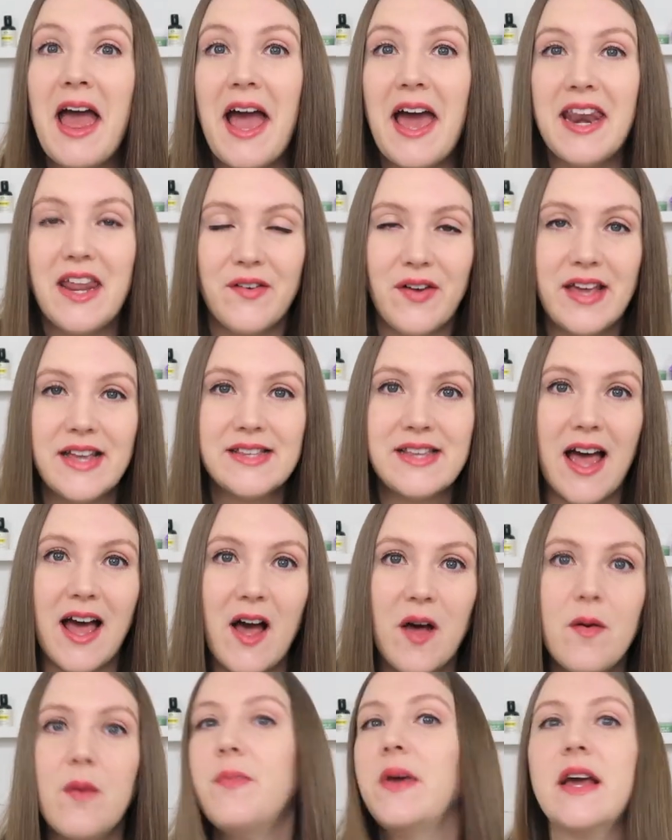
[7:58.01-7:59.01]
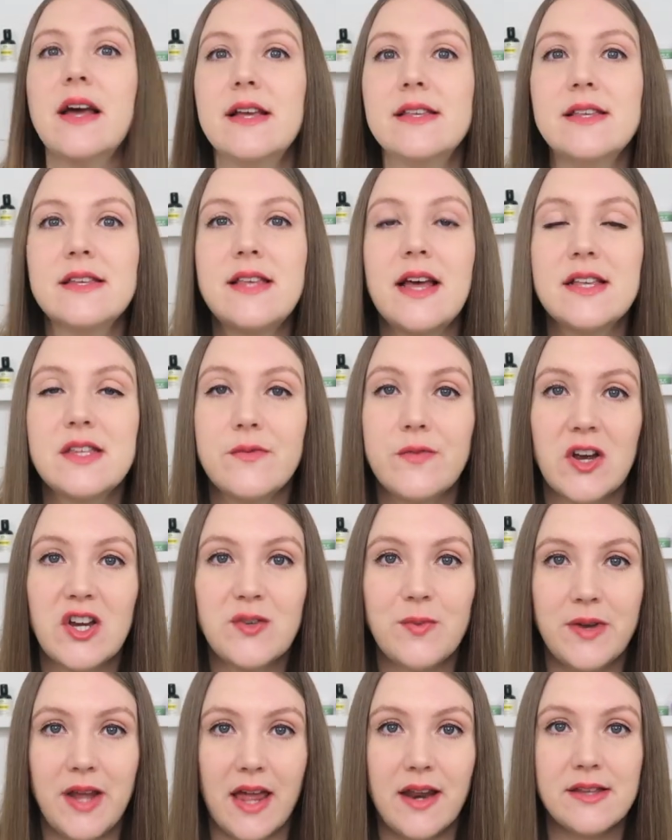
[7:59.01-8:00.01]
Anyways, because this has
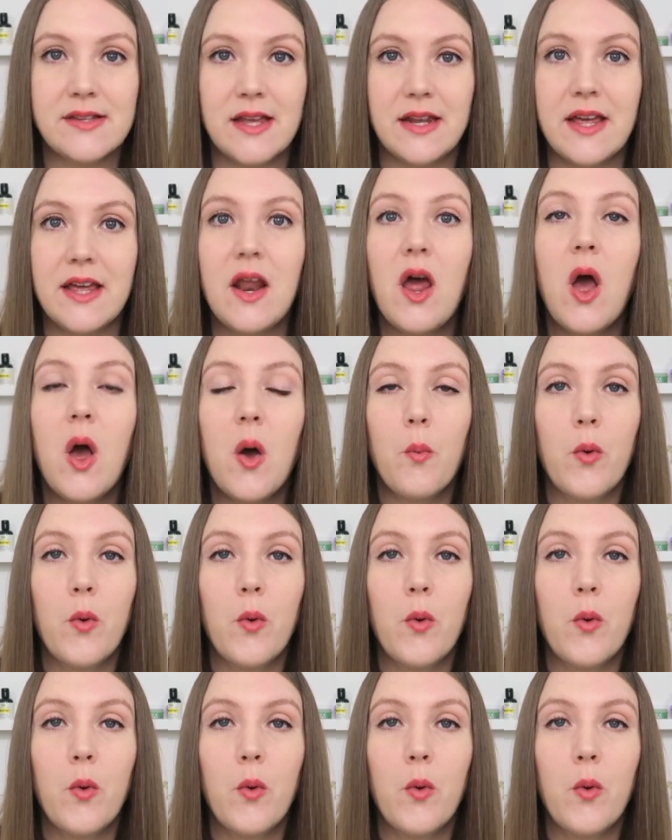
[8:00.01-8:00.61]
fresh bananas in it,